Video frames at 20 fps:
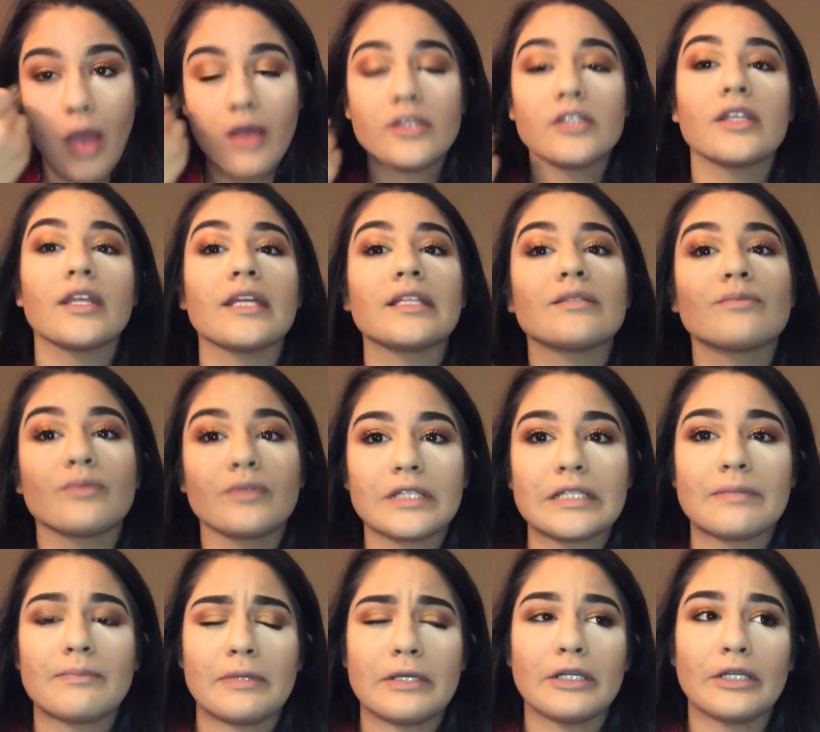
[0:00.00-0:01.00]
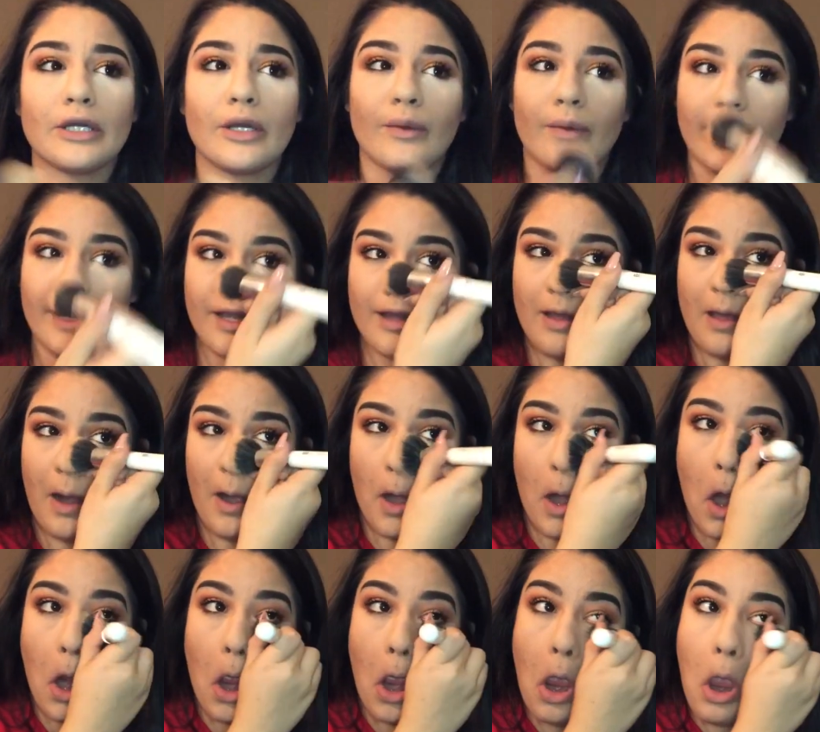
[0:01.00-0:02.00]
So that's what's been going
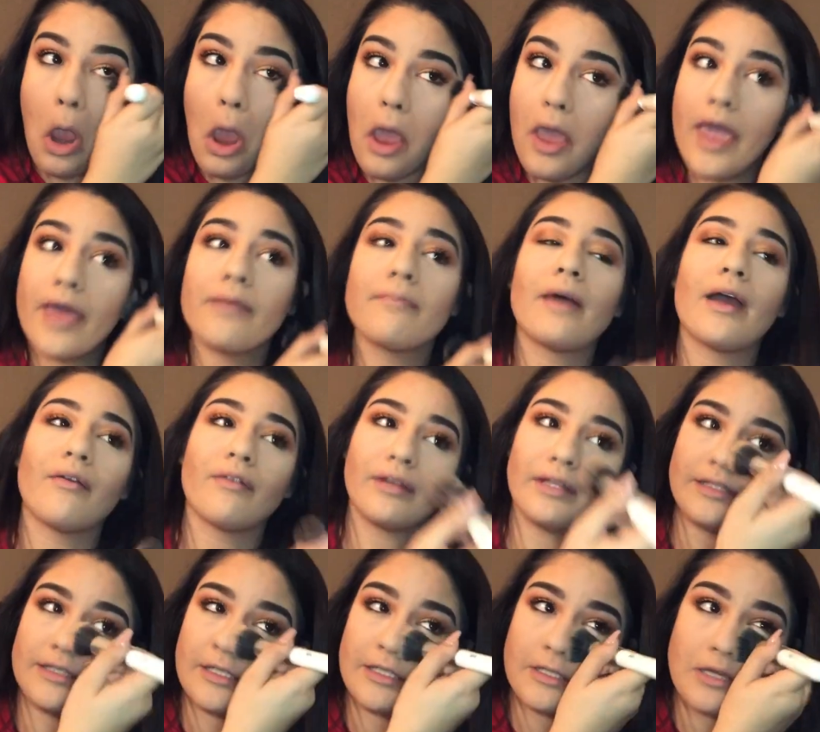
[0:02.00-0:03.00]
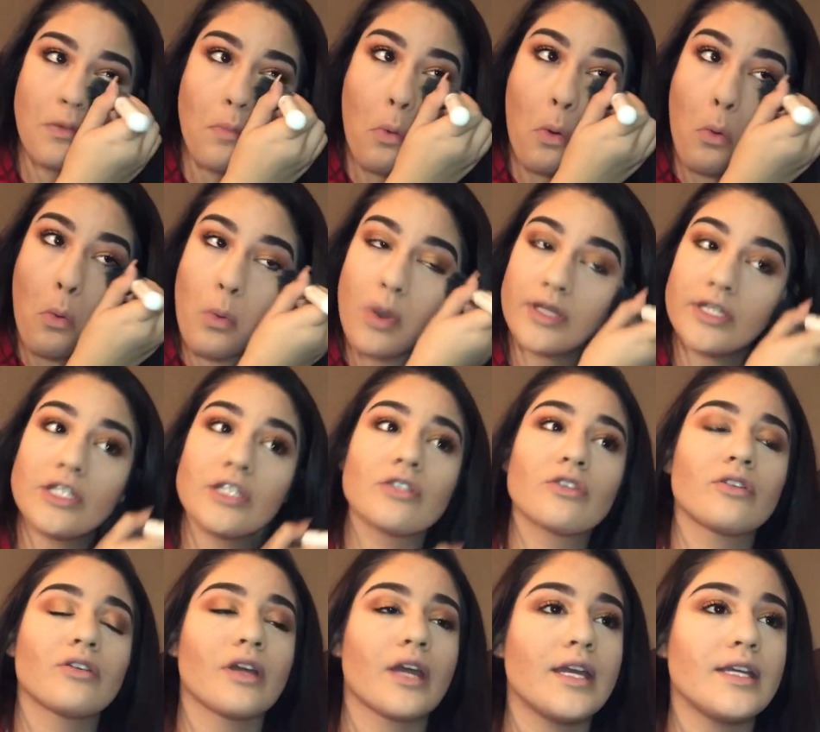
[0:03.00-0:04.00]
on in my relationship, which is
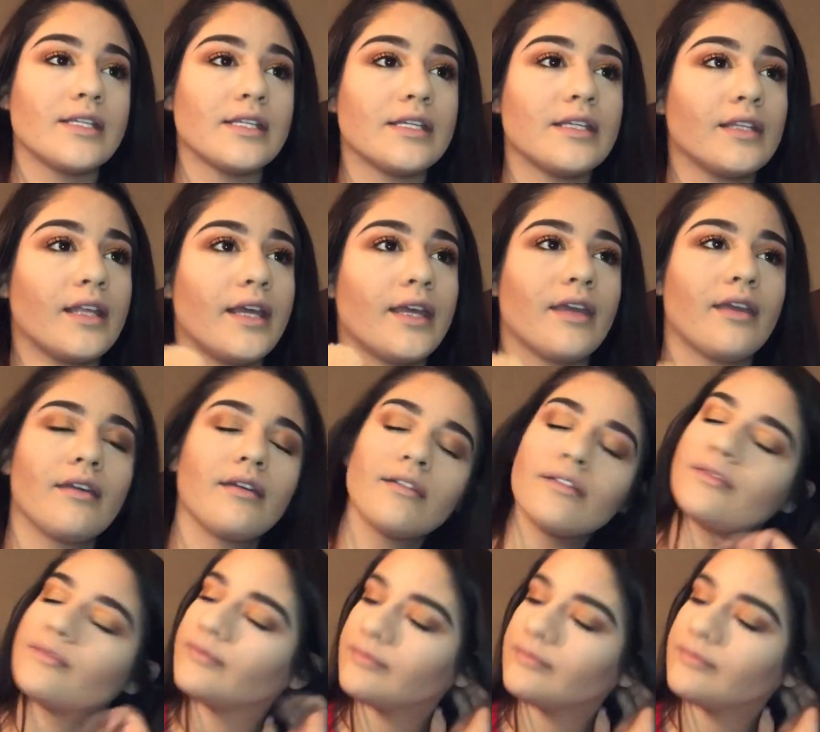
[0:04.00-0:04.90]
crazy. Like,